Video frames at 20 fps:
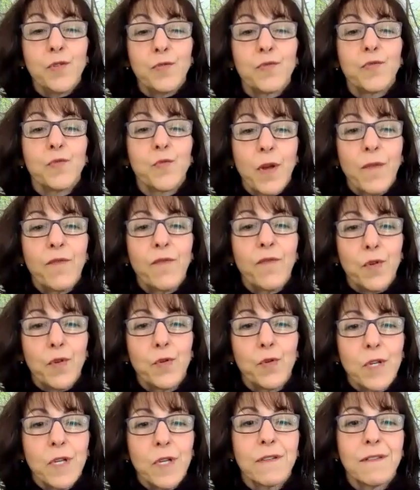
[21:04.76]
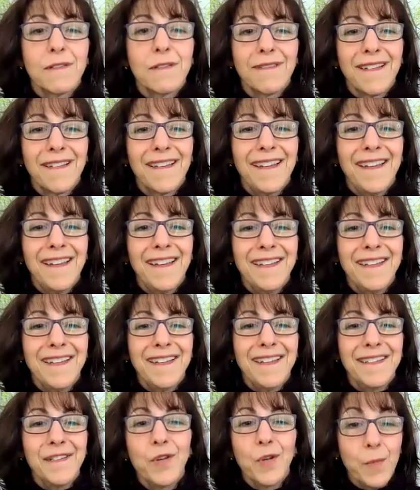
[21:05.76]
it was around food. And
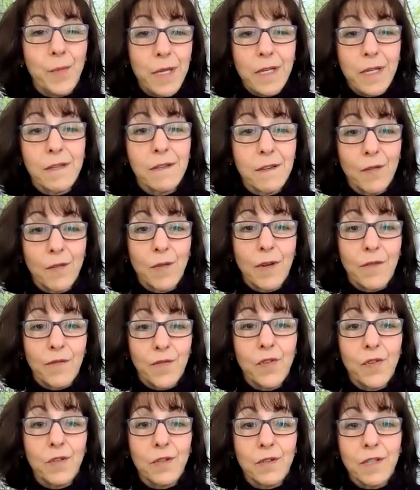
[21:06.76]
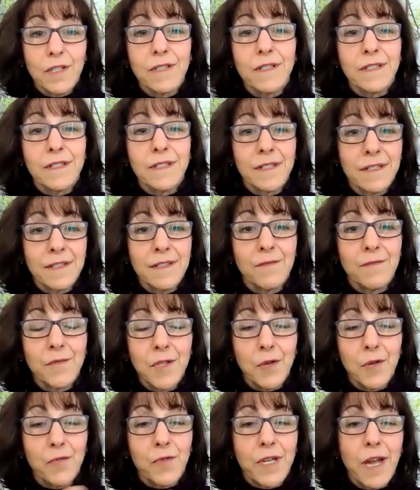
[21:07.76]
you know me around food and this,
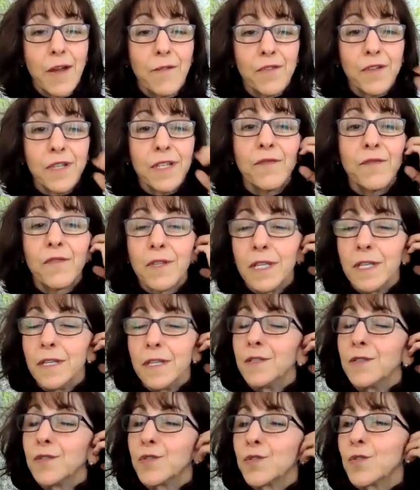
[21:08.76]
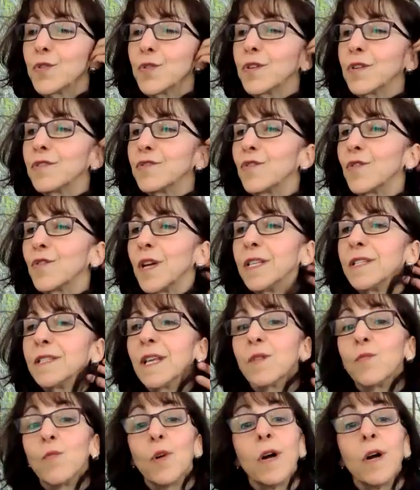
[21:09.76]
recovering from eating disorder. So I
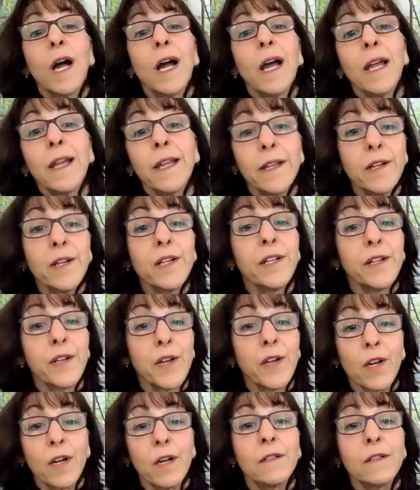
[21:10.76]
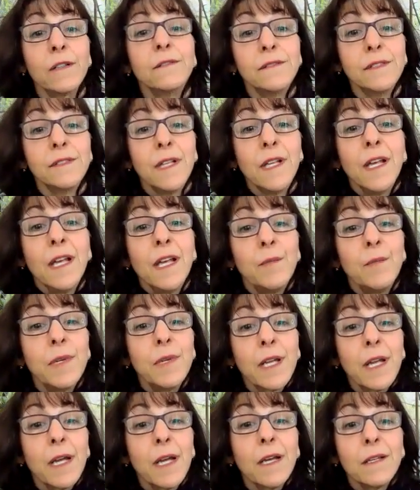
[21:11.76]
said, well, I hear you, girl,
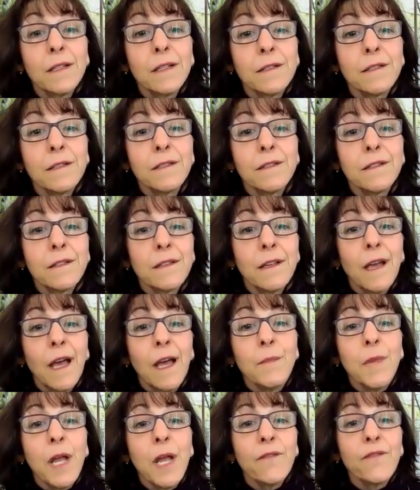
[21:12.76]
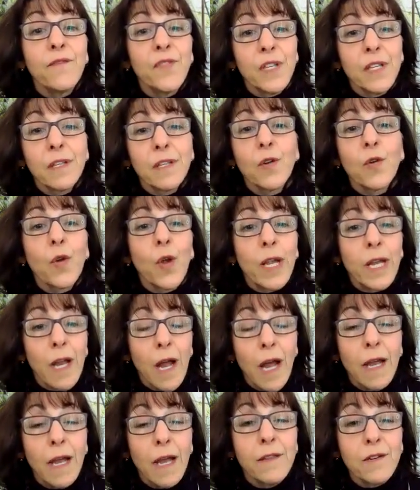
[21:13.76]
because I'm not feeling great
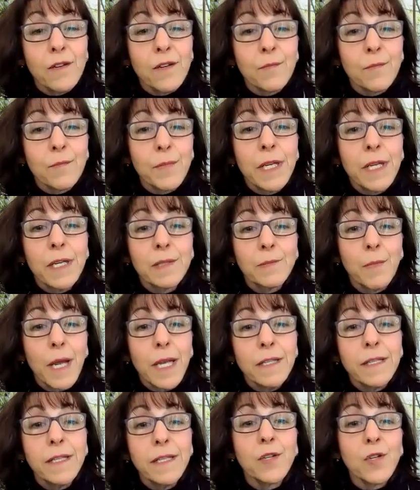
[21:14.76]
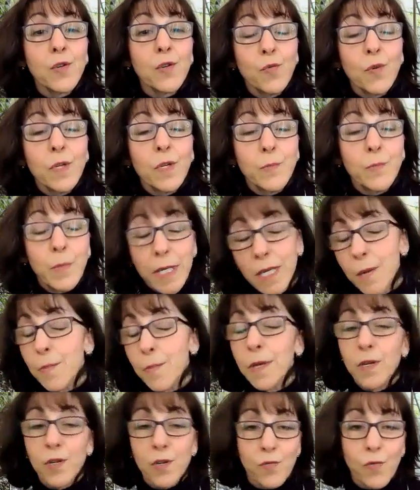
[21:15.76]
either because my dinner was peanut
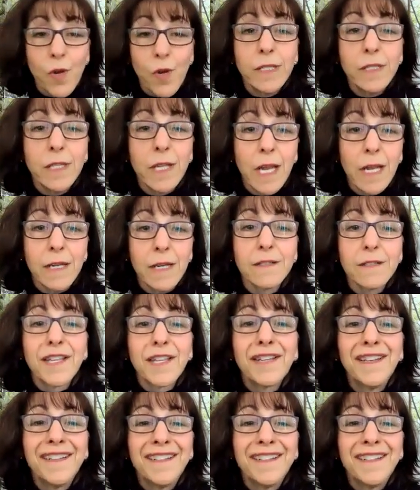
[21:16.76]
butter and rice cakes.